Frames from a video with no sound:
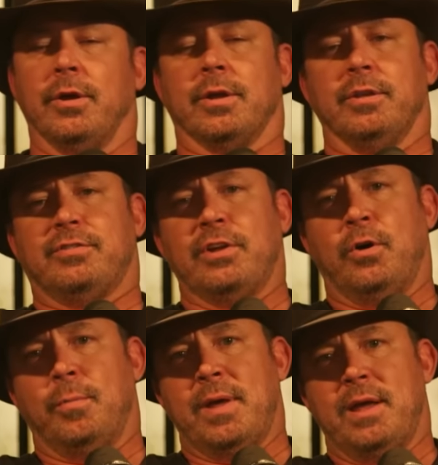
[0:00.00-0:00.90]
a good
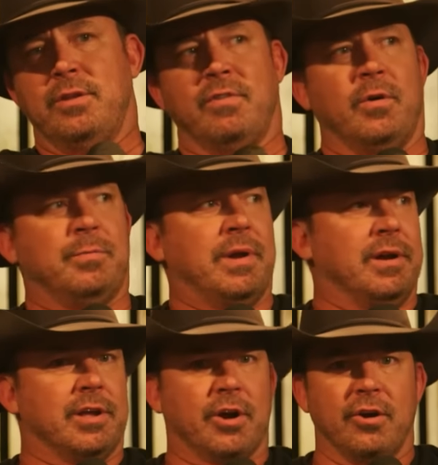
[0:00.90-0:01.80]
soul, man. You've always been
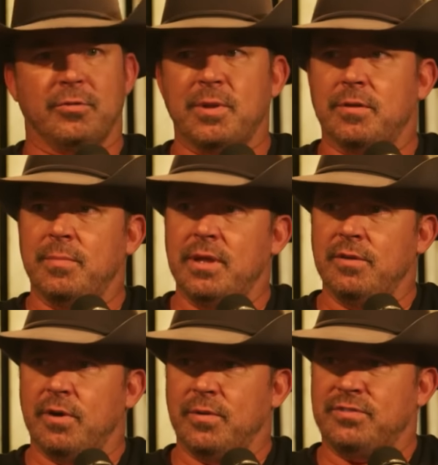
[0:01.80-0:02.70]
an encouragement to me.
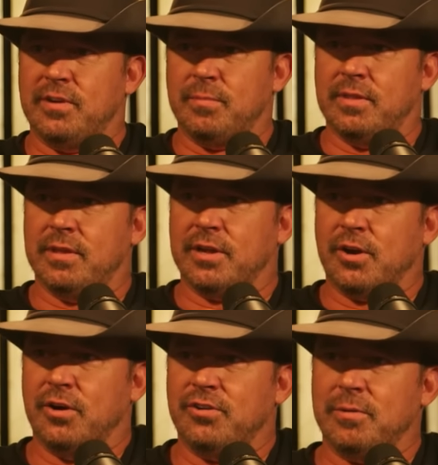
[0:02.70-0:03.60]
You've always sent me the
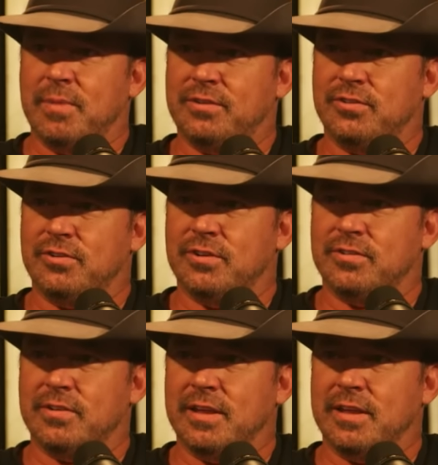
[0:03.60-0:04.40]
encouraging messages, and they